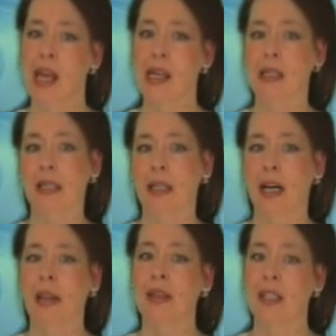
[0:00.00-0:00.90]
and
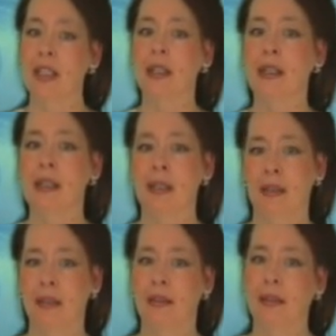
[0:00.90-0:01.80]
other
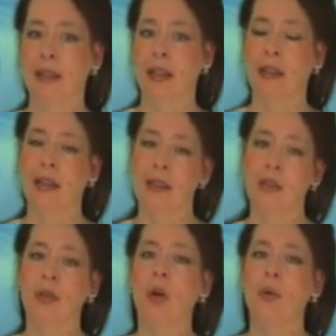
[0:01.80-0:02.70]
tics, and
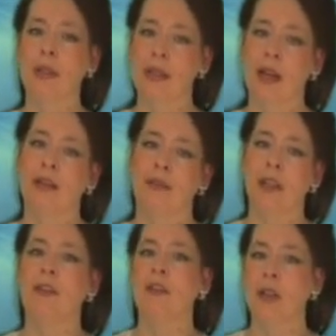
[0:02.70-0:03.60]
as you know, it's
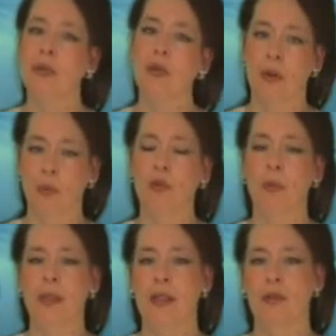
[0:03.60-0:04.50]
involuntary
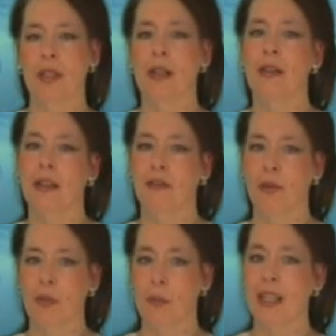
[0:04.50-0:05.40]
movements resulting
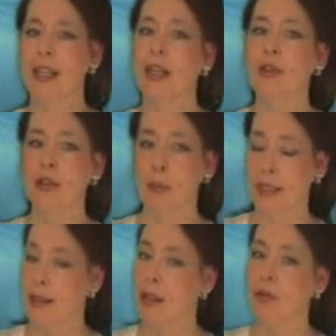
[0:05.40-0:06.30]
from spontaneous
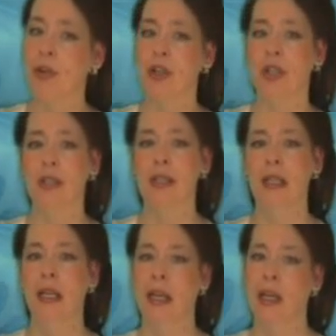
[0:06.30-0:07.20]
muscle
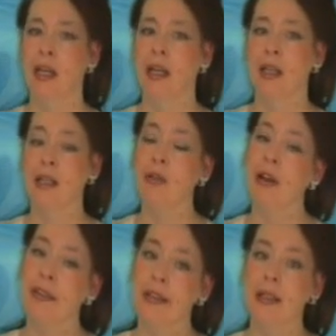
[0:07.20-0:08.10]
contractions.
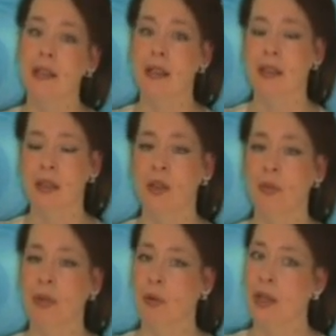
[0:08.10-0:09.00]
So other tics
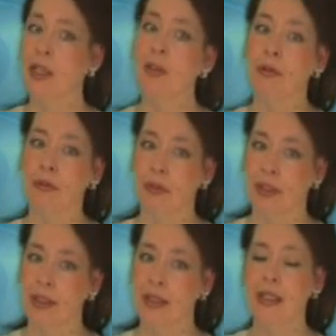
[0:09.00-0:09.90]
consumed the rest
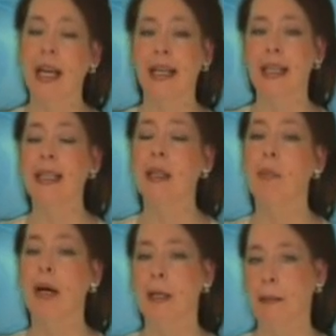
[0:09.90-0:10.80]
of his tiny
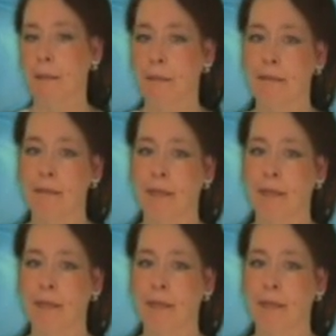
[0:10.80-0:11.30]
little body.